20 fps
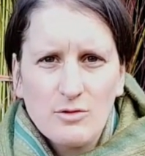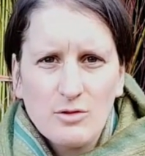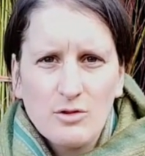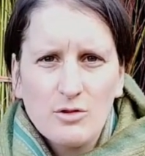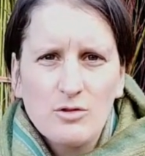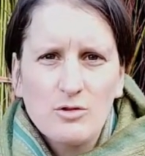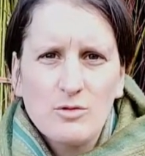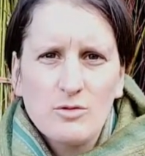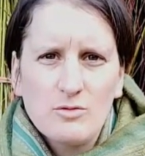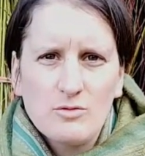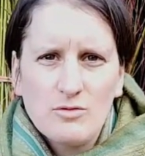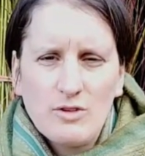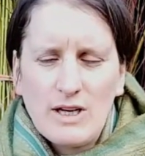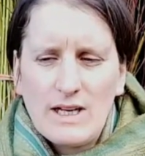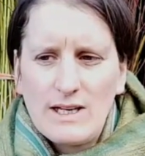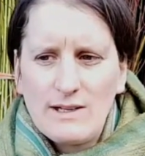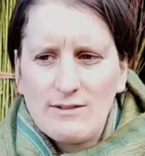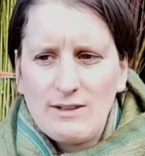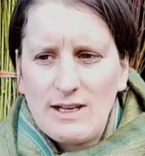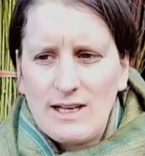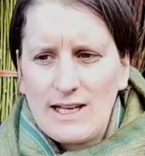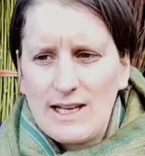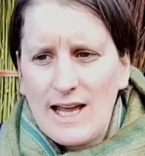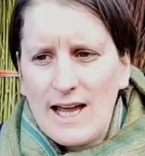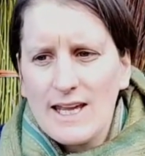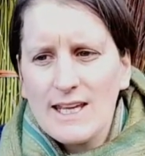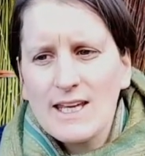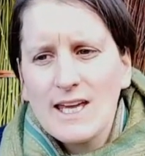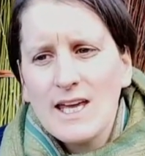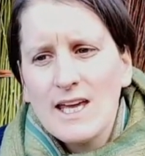you really, really
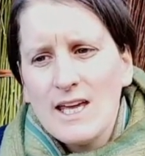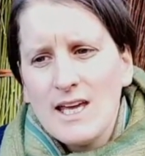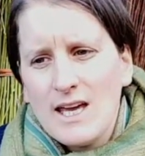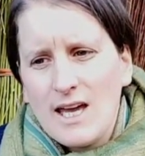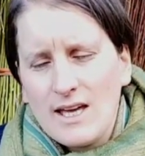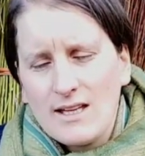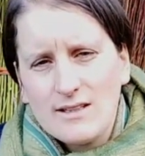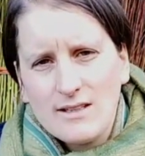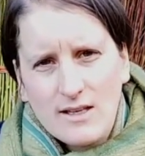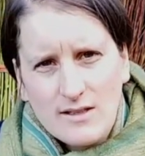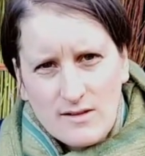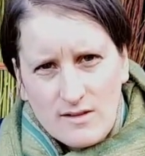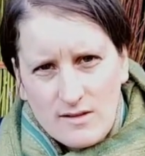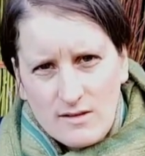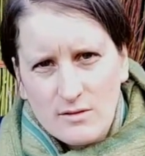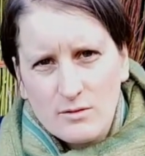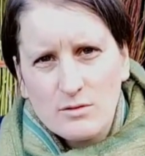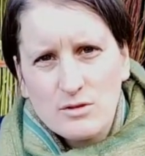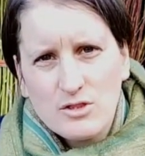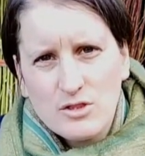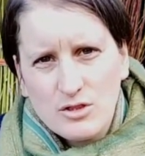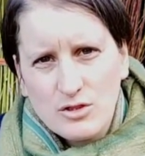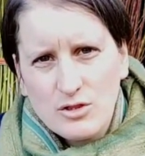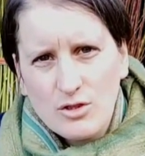like and that suit